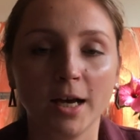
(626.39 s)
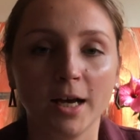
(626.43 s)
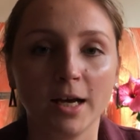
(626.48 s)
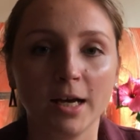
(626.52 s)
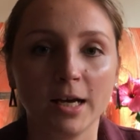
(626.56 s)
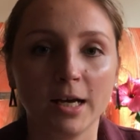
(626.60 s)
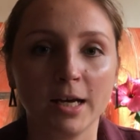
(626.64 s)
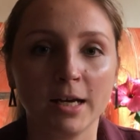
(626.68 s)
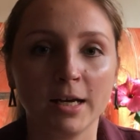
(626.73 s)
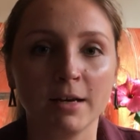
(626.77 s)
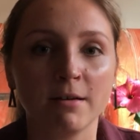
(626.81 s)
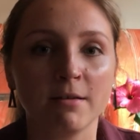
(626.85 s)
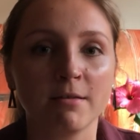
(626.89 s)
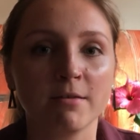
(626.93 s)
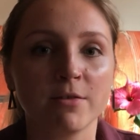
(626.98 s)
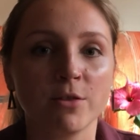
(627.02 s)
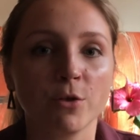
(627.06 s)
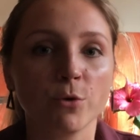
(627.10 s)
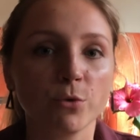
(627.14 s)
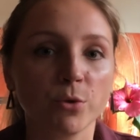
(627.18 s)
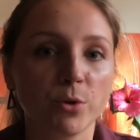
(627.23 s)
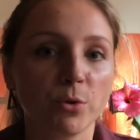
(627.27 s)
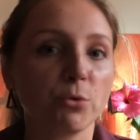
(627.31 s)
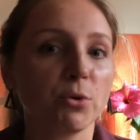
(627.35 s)

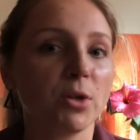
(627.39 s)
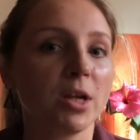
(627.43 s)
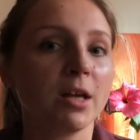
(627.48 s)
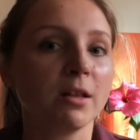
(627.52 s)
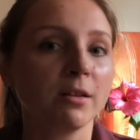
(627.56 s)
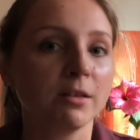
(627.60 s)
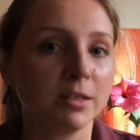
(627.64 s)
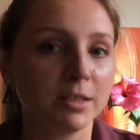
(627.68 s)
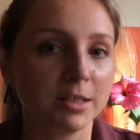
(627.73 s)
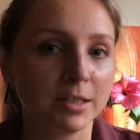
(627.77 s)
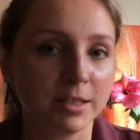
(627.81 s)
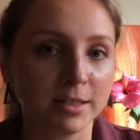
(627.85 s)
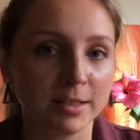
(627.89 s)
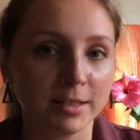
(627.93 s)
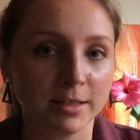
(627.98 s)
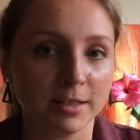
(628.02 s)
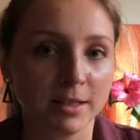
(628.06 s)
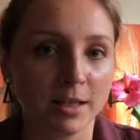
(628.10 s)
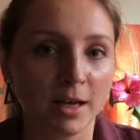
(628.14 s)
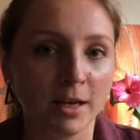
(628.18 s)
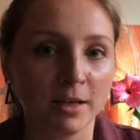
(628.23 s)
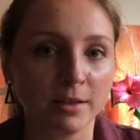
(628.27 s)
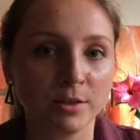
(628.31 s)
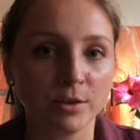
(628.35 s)
Though the reality is
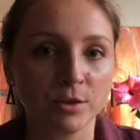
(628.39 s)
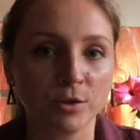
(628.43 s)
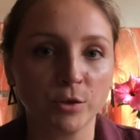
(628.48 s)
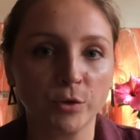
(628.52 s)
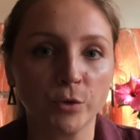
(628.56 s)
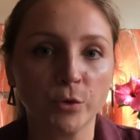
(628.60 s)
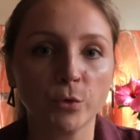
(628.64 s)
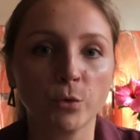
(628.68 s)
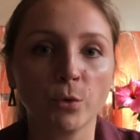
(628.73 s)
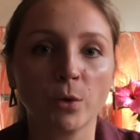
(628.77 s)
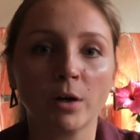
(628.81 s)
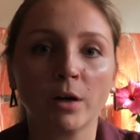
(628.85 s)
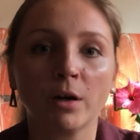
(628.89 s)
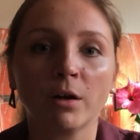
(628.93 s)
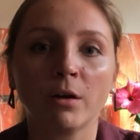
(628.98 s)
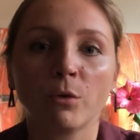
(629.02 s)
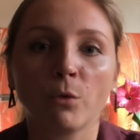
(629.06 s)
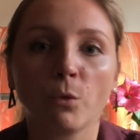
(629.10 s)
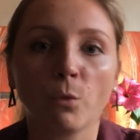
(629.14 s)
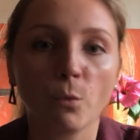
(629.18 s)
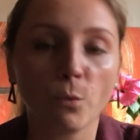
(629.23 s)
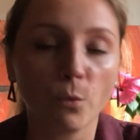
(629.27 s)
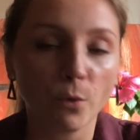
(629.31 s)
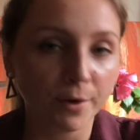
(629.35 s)
that you are
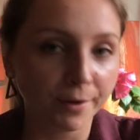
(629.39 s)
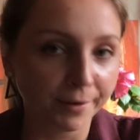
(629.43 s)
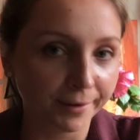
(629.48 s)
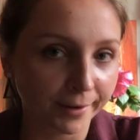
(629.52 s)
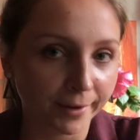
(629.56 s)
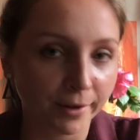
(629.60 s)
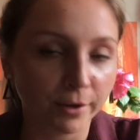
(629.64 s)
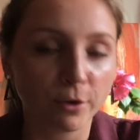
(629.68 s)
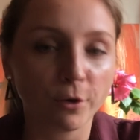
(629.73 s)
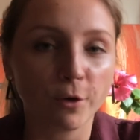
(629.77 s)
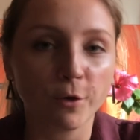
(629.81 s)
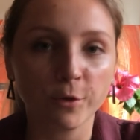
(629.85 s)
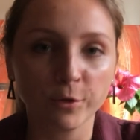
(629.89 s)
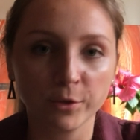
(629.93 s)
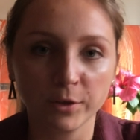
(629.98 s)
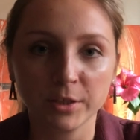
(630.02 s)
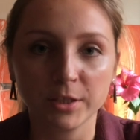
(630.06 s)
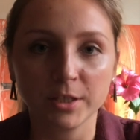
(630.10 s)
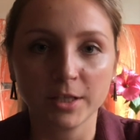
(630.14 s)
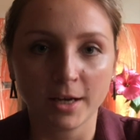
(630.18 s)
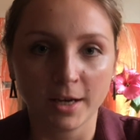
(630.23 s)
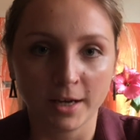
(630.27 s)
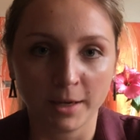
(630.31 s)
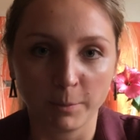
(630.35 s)
working all the
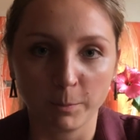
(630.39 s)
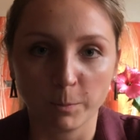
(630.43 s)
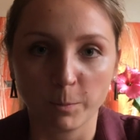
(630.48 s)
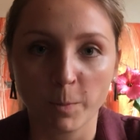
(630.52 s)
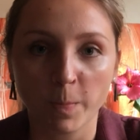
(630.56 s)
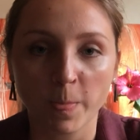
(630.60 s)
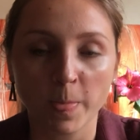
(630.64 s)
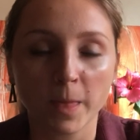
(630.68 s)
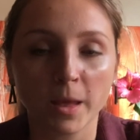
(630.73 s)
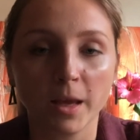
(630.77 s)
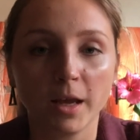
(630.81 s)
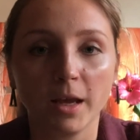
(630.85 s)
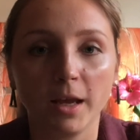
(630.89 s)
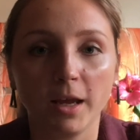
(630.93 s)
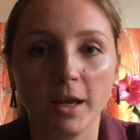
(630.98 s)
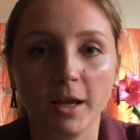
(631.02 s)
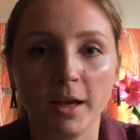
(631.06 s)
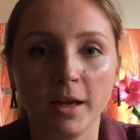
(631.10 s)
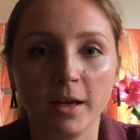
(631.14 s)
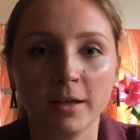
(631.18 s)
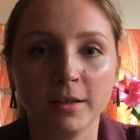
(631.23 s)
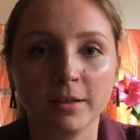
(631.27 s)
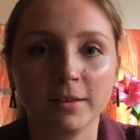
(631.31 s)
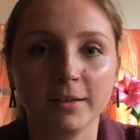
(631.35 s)
time.
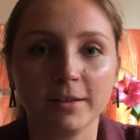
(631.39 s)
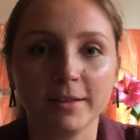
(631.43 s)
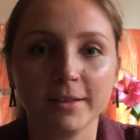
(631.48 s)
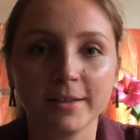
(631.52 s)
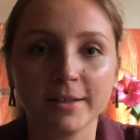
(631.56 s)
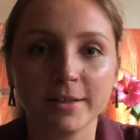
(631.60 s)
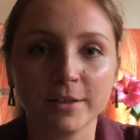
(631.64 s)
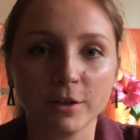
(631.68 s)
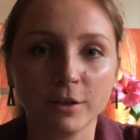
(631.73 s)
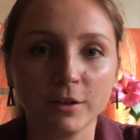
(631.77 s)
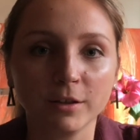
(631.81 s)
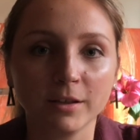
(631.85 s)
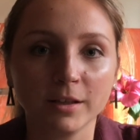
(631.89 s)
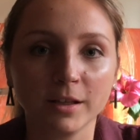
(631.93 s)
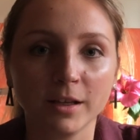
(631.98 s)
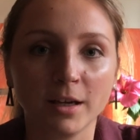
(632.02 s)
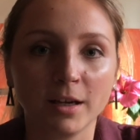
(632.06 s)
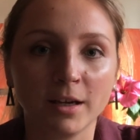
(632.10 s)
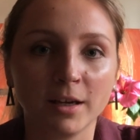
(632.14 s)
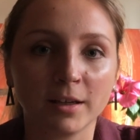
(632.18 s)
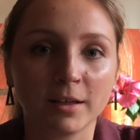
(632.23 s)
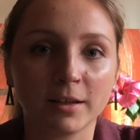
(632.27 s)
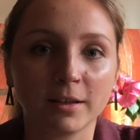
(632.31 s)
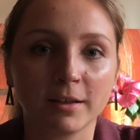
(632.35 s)
And it's not
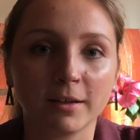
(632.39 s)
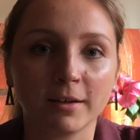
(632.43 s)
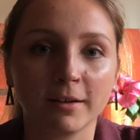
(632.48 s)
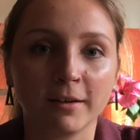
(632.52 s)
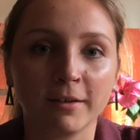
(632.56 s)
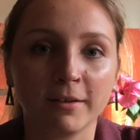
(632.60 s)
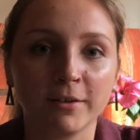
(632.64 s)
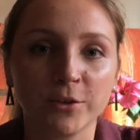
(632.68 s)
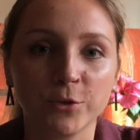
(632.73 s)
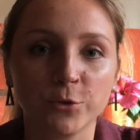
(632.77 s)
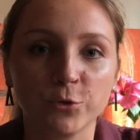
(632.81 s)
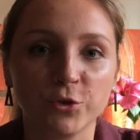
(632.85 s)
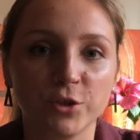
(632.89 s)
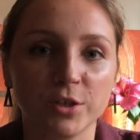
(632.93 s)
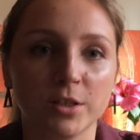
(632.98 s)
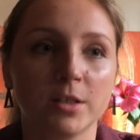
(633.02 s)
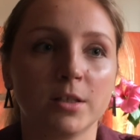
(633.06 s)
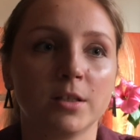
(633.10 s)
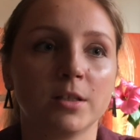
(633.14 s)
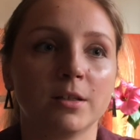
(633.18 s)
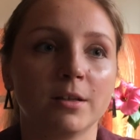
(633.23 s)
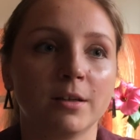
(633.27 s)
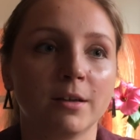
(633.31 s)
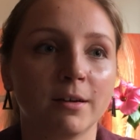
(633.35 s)
like you
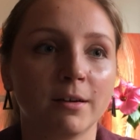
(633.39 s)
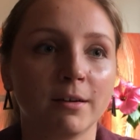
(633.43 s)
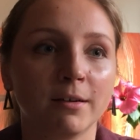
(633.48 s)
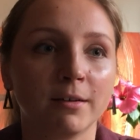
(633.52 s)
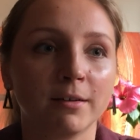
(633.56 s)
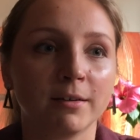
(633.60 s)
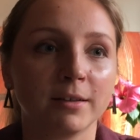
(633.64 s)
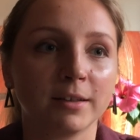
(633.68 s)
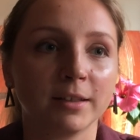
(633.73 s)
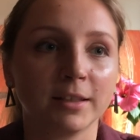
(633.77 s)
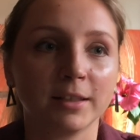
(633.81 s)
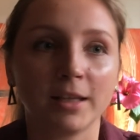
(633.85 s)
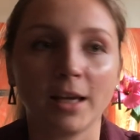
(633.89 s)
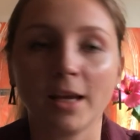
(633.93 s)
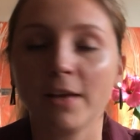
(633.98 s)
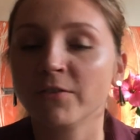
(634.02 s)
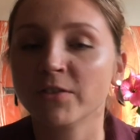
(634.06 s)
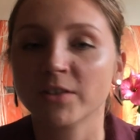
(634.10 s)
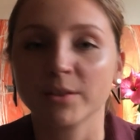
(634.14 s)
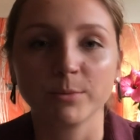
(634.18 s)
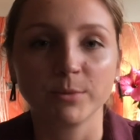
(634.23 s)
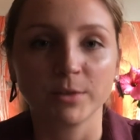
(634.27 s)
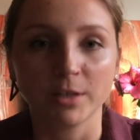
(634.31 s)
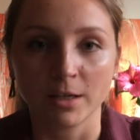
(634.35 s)
just gave
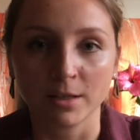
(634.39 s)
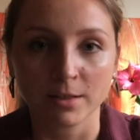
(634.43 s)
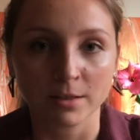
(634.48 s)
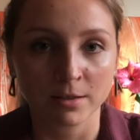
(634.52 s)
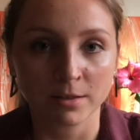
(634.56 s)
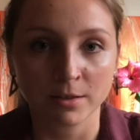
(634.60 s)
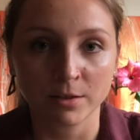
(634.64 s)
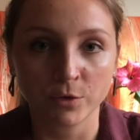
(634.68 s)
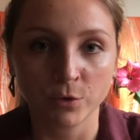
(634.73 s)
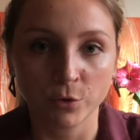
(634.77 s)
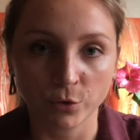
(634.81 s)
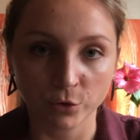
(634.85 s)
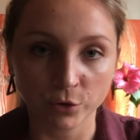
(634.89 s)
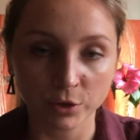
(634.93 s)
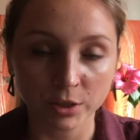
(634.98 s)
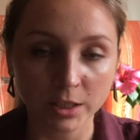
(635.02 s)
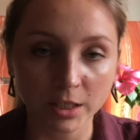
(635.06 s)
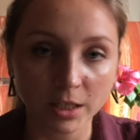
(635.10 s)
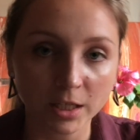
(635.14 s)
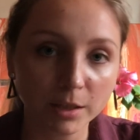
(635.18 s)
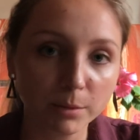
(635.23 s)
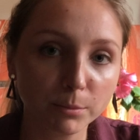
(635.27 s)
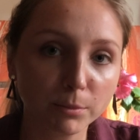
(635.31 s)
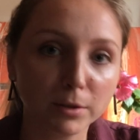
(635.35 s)
some tasks to your
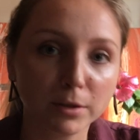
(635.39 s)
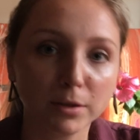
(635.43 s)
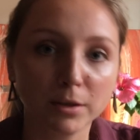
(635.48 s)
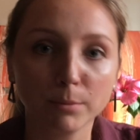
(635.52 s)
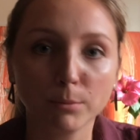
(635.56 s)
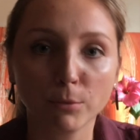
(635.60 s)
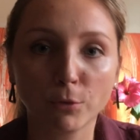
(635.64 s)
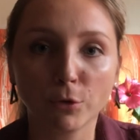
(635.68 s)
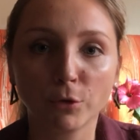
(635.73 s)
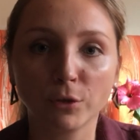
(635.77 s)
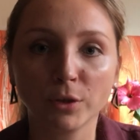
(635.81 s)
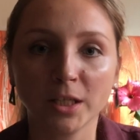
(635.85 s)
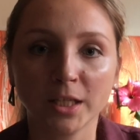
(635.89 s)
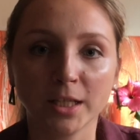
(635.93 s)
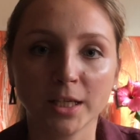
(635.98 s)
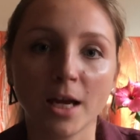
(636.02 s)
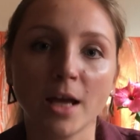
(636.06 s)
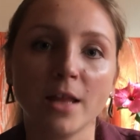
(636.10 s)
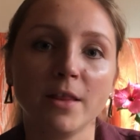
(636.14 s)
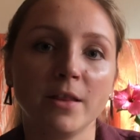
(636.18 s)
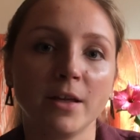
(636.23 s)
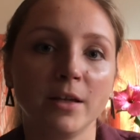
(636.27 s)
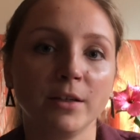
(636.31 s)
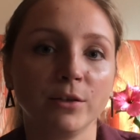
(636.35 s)
team in the morning
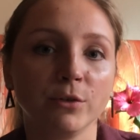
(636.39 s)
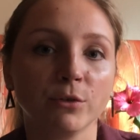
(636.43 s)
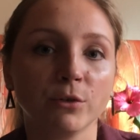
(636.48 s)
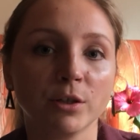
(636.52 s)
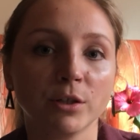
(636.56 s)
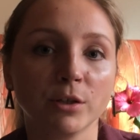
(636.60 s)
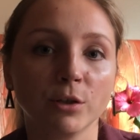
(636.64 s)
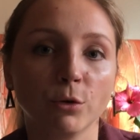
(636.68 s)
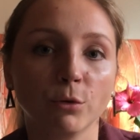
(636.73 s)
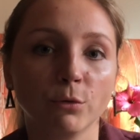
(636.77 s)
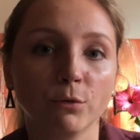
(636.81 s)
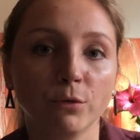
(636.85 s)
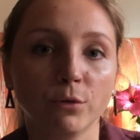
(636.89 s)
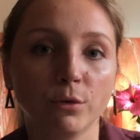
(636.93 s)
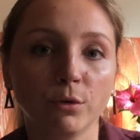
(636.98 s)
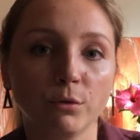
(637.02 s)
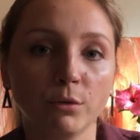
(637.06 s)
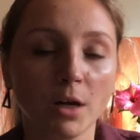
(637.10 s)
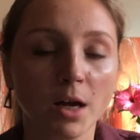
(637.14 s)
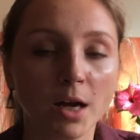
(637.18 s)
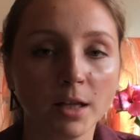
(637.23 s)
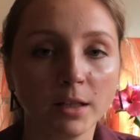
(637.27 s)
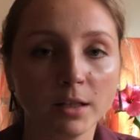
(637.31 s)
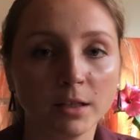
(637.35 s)
and then you can go for a
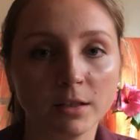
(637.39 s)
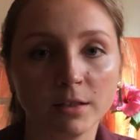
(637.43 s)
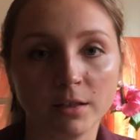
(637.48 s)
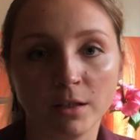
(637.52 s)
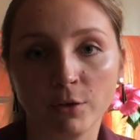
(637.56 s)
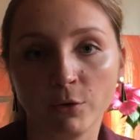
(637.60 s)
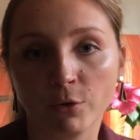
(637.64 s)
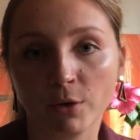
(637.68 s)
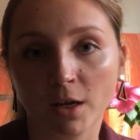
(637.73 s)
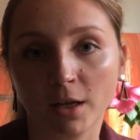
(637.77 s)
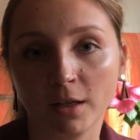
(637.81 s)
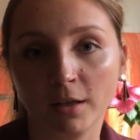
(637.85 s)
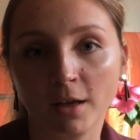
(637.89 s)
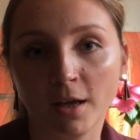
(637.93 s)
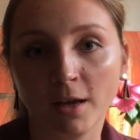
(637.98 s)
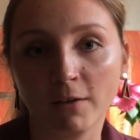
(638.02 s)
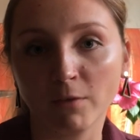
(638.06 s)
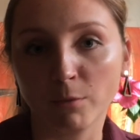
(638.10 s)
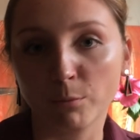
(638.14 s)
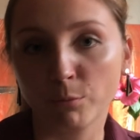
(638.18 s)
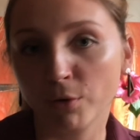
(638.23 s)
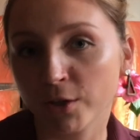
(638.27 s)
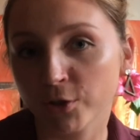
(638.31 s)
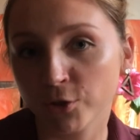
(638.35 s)
run and then you can have a
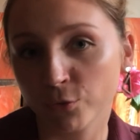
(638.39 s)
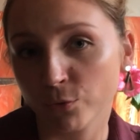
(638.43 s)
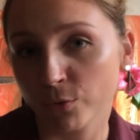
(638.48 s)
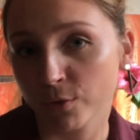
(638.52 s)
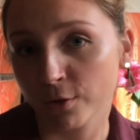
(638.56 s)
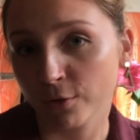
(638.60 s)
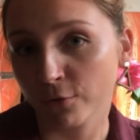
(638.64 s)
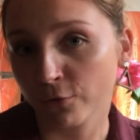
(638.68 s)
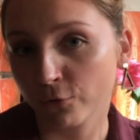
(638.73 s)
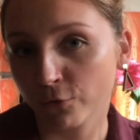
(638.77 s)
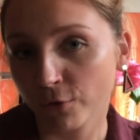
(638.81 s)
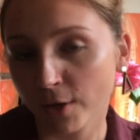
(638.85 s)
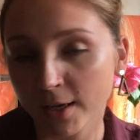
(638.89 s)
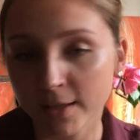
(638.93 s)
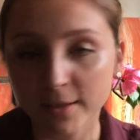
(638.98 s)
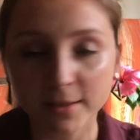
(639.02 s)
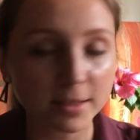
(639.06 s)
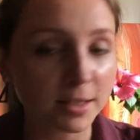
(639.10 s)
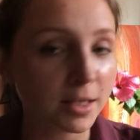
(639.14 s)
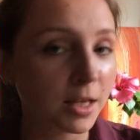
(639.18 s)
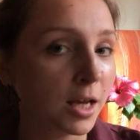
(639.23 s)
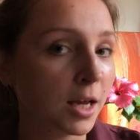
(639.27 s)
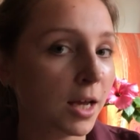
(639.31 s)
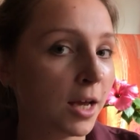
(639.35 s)
brunch with your
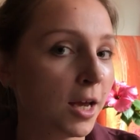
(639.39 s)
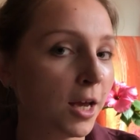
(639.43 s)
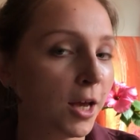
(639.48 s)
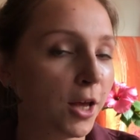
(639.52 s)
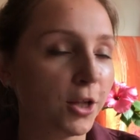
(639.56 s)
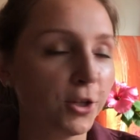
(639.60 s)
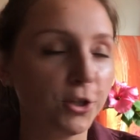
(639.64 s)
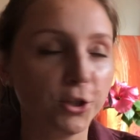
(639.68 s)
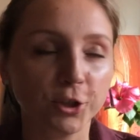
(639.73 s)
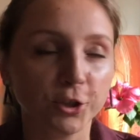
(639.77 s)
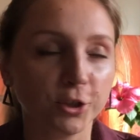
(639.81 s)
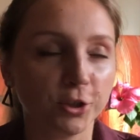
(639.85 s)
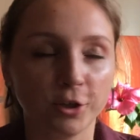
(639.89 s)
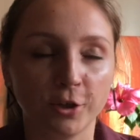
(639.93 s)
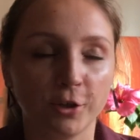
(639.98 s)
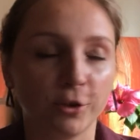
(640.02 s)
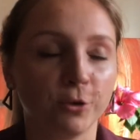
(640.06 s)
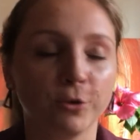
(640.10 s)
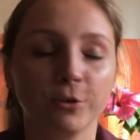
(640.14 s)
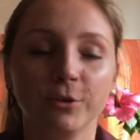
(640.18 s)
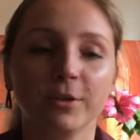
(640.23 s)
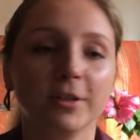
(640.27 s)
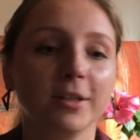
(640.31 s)
friends. No, no, no, no.